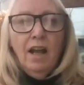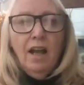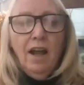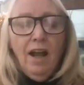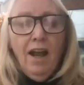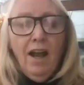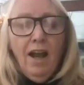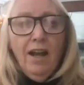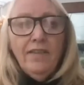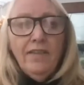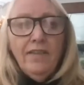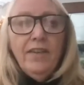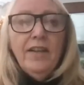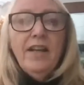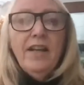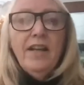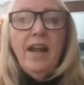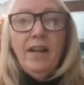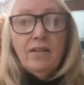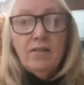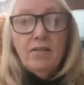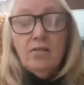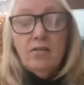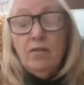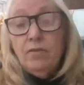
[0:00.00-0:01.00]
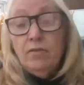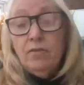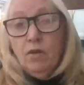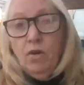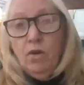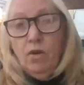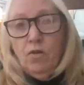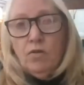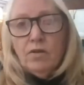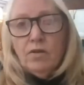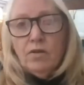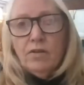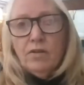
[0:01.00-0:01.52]
I then had to, of
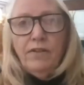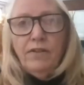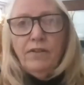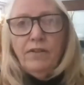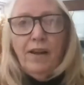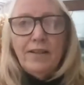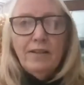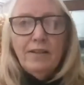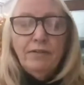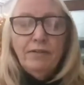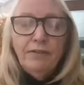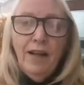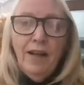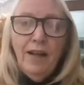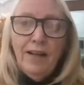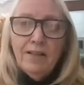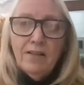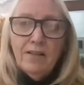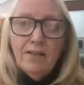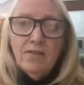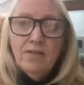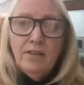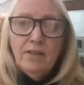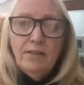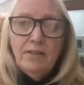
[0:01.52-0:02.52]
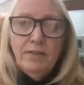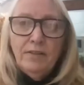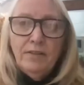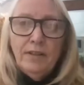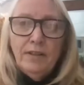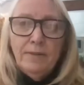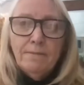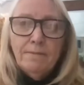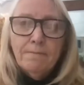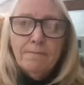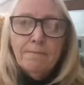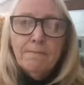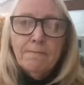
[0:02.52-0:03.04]
course, find a flat to live
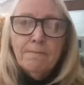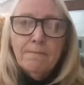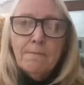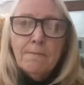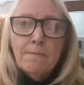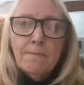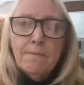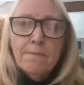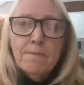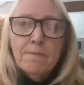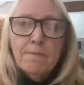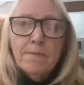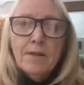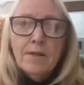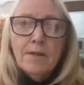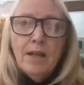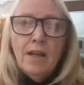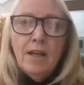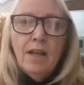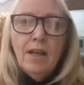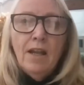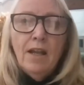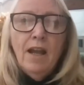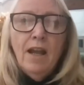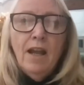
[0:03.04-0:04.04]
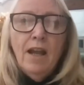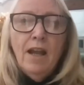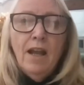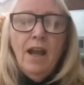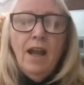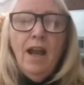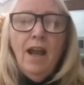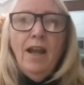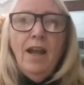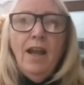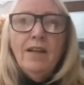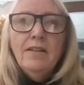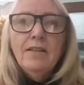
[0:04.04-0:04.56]
in.
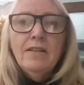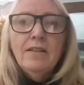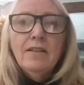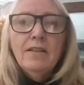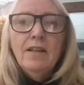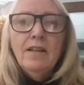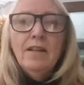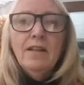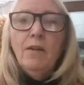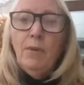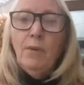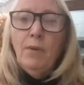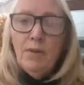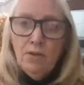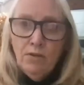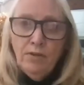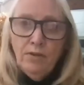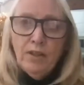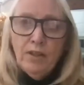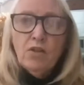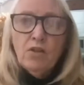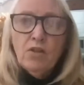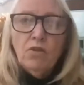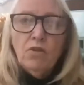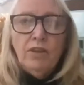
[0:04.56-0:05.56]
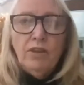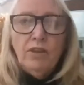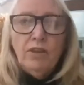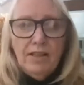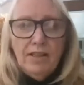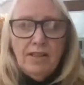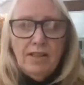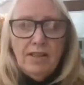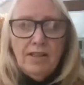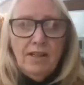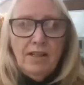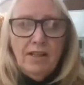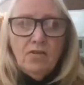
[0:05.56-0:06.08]
And uh, I went to Victoria
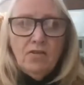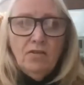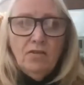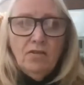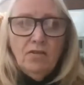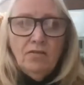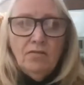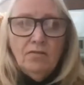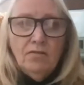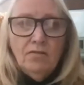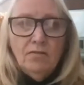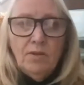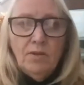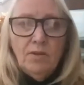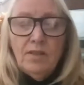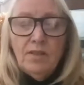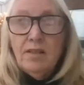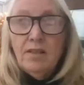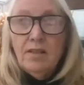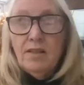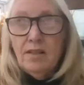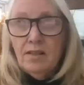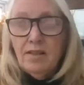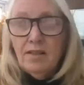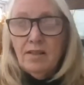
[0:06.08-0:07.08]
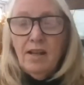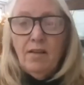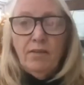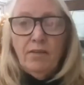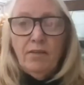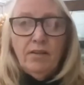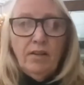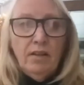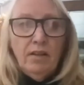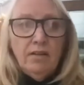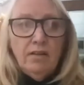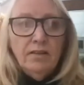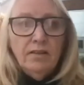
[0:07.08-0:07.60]
Station, which is in South
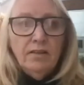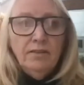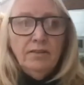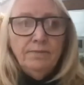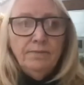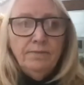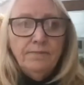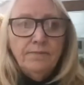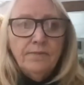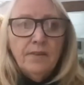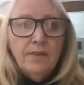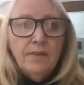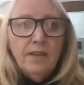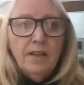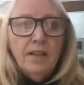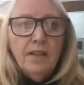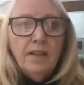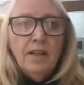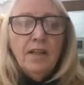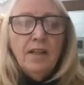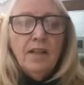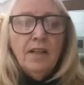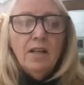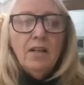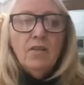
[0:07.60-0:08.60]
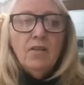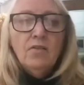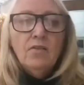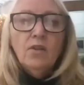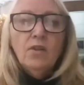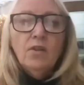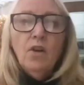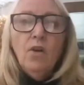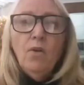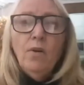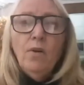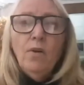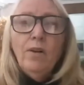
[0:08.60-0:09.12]
London, to
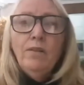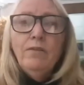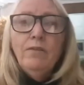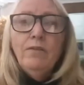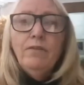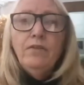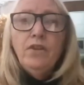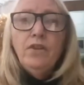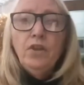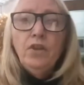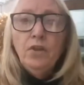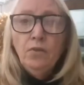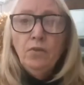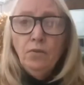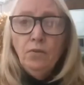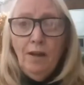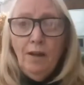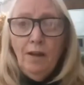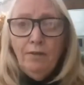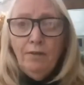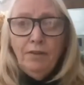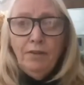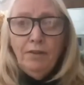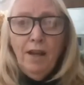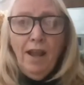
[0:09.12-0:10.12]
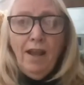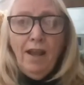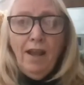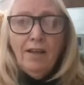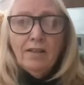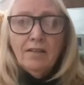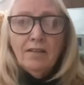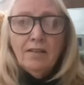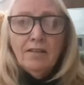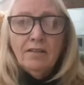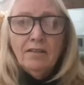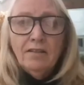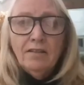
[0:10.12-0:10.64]
go and view a
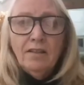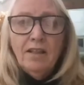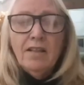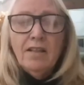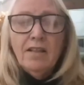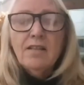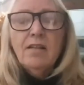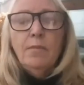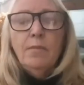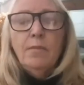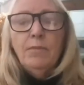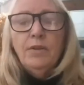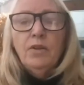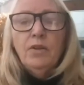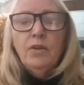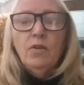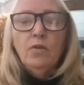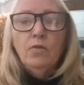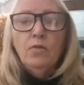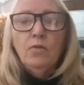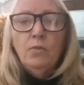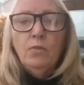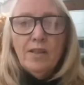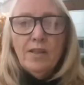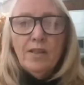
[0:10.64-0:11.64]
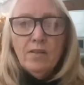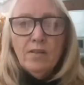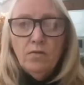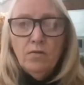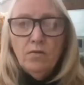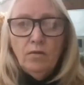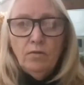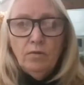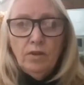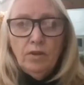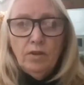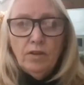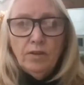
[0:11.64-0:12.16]
flat in something called West
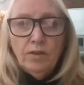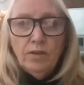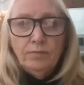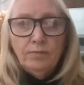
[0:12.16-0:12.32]
Norwood.